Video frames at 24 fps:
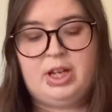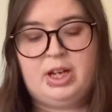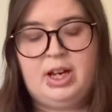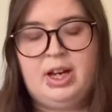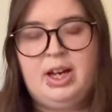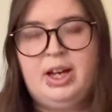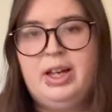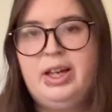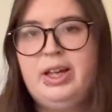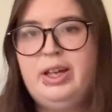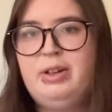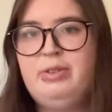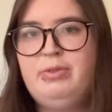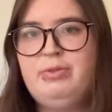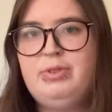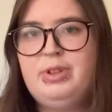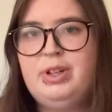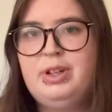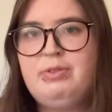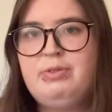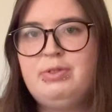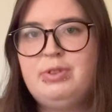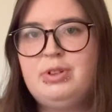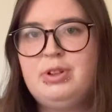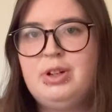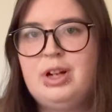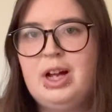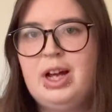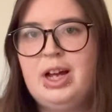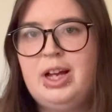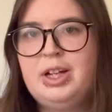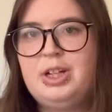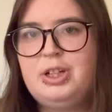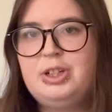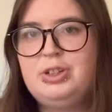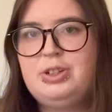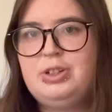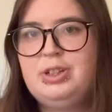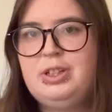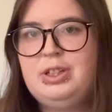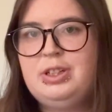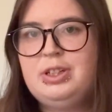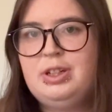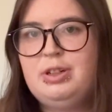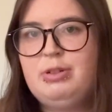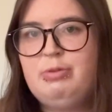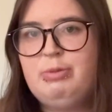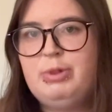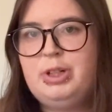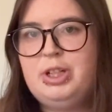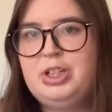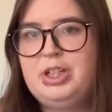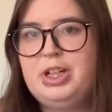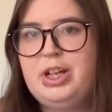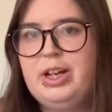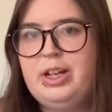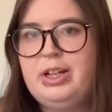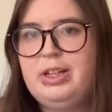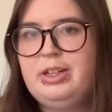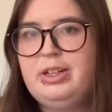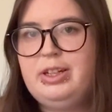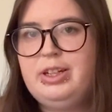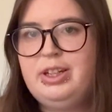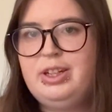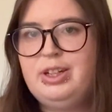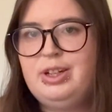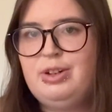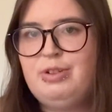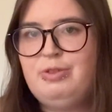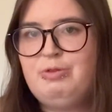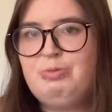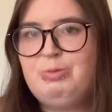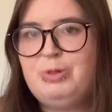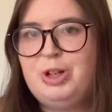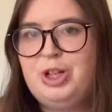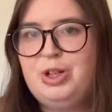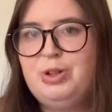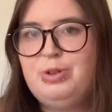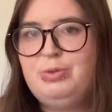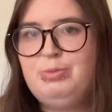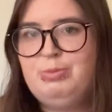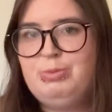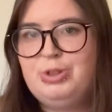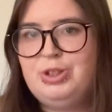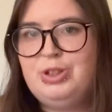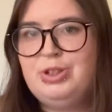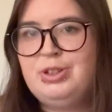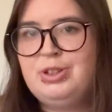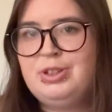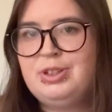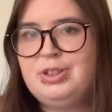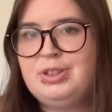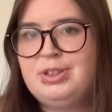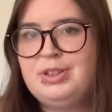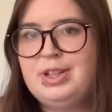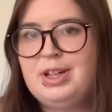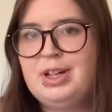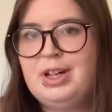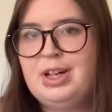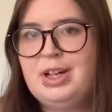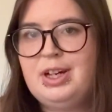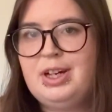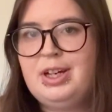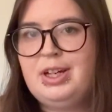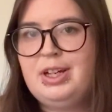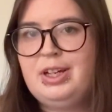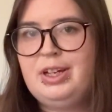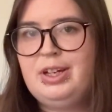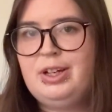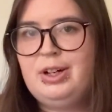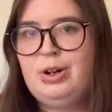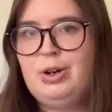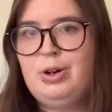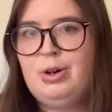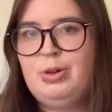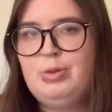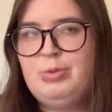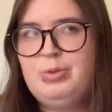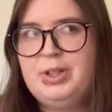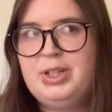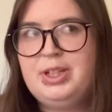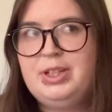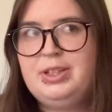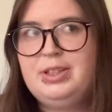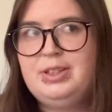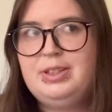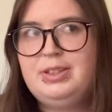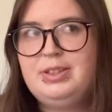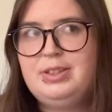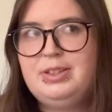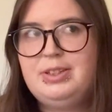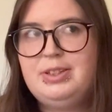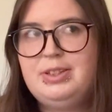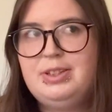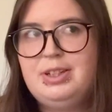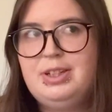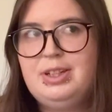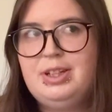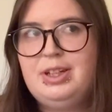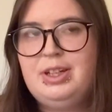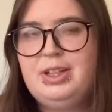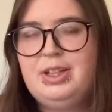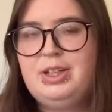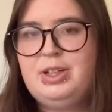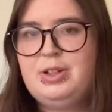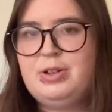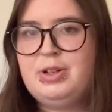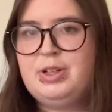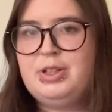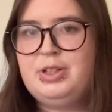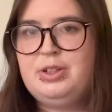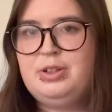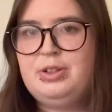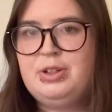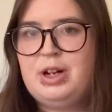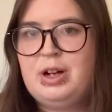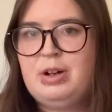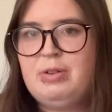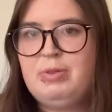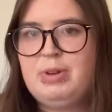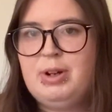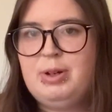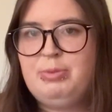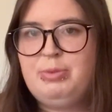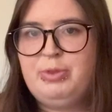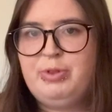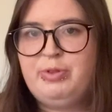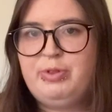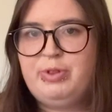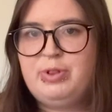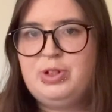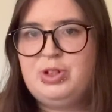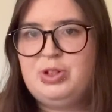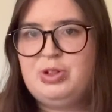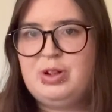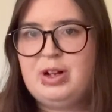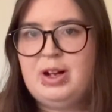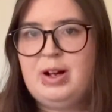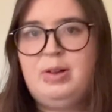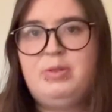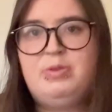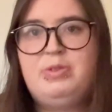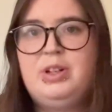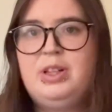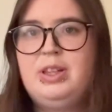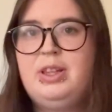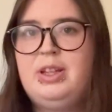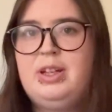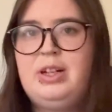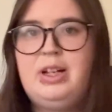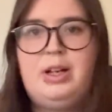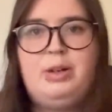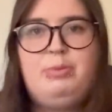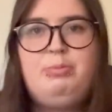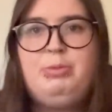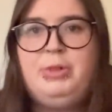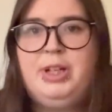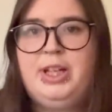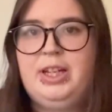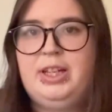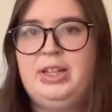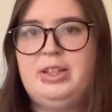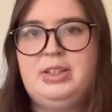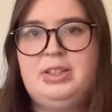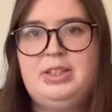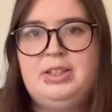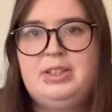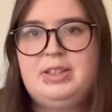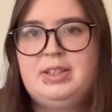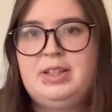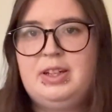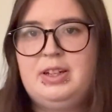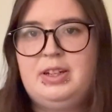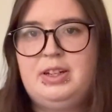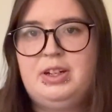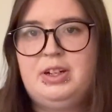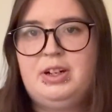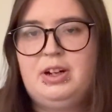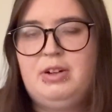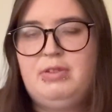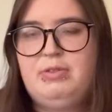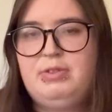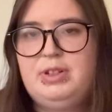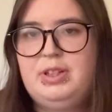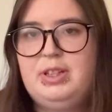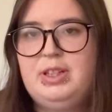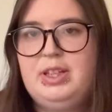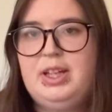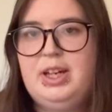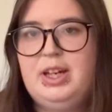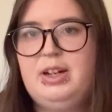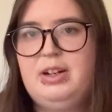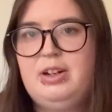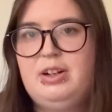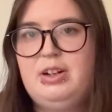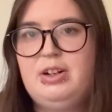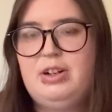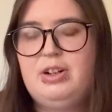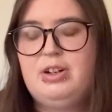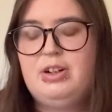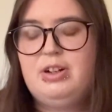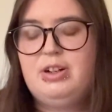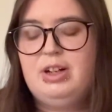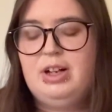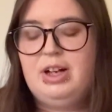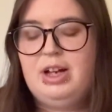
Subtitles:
I have never actually done much editing of my own books. I always, I write my first draft and then I immediately send it off to the editor.